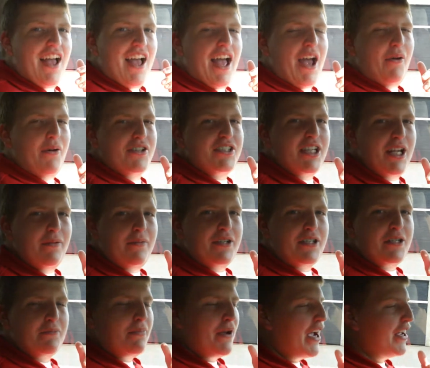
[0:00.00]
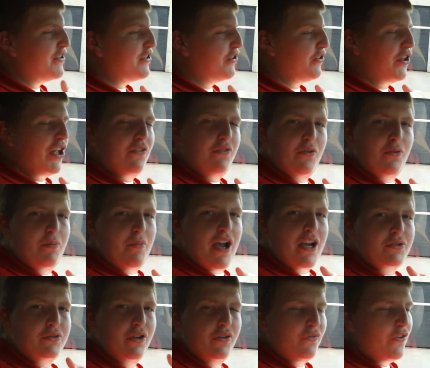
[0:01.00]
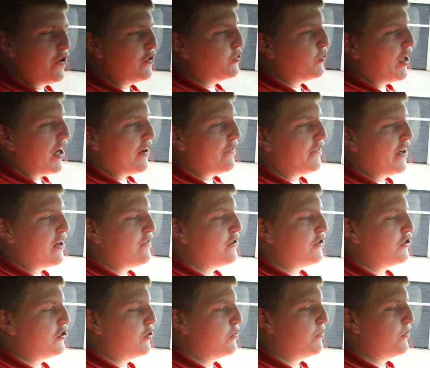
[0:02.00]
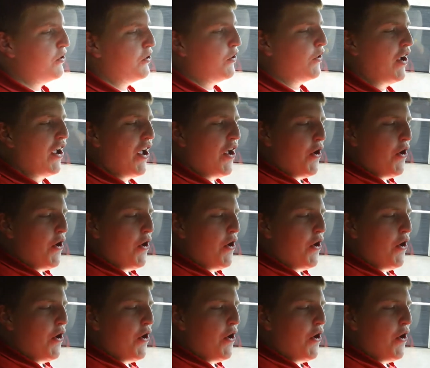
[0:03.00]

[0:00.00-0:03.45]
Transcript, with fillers: Hey, what's up? This is Patrick Glover with Maxwell Volkswagen Volvo Subaru.